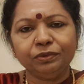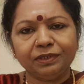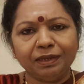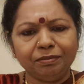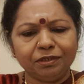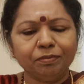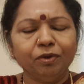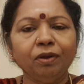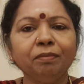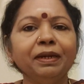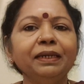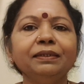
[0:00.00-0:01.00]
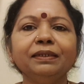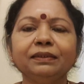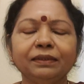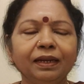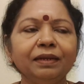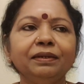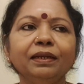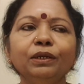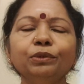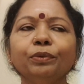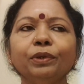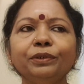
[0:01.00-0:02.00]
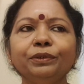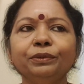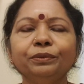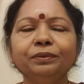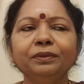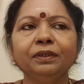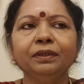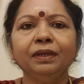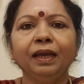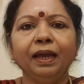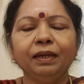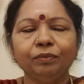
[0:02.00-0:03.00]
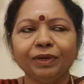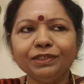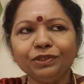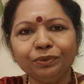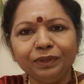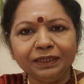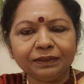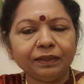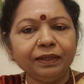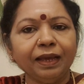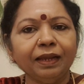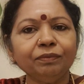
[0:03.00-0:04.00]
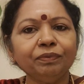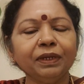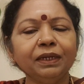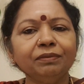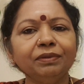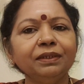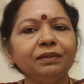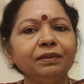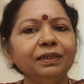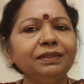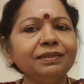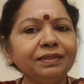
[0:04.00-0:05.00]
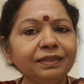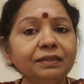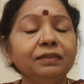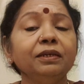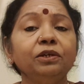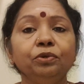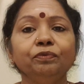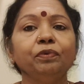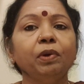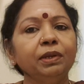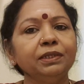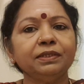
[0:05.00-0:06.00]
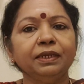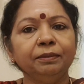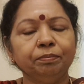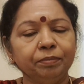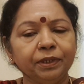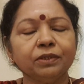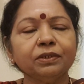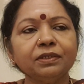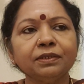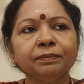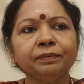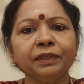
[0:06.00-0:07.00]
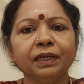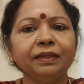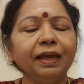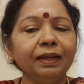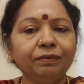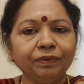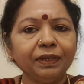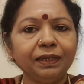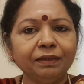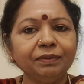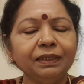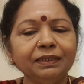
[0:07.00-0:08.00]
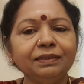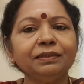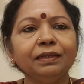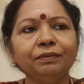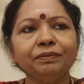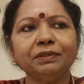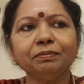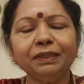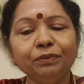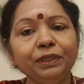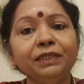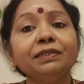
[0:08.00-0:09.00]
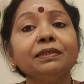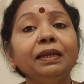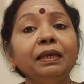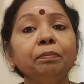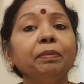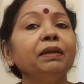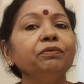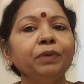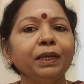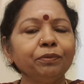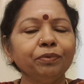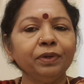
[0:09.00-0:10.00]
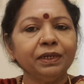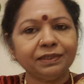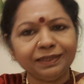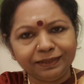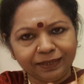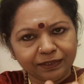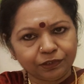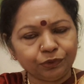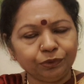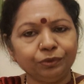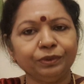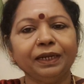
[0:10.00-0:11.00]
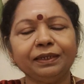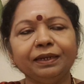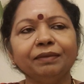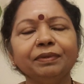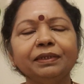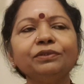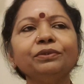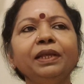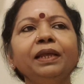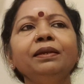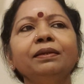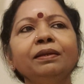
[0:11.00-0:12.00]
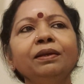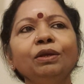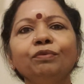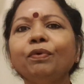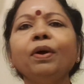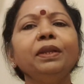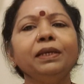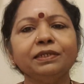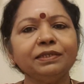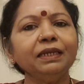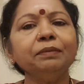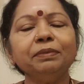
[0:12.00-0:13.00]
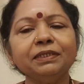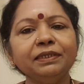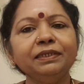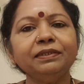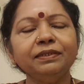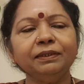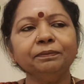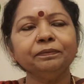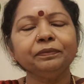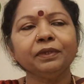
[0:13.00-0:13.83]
some small meditation, I'll tell you what to do. And once you reach the alpha level, it is easier to fall asleep, because the alpha level itself is between sleep and wakefulness. It takes you to that level. So then falling asleep is easy.